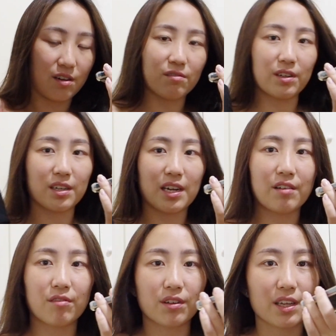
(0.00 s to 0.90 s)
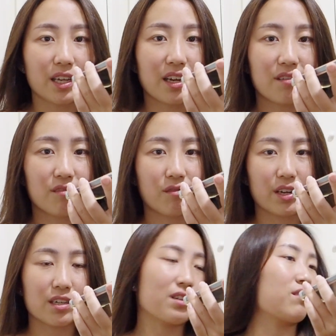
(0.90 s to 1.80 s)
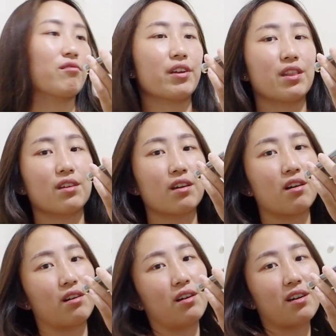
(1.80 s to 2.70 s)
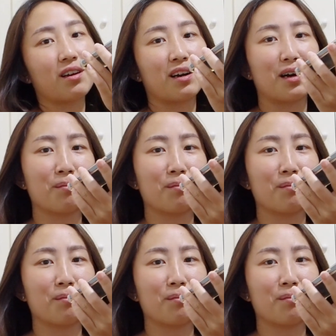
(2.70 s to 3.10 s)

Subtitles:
You know what? I really can't wait to read the card,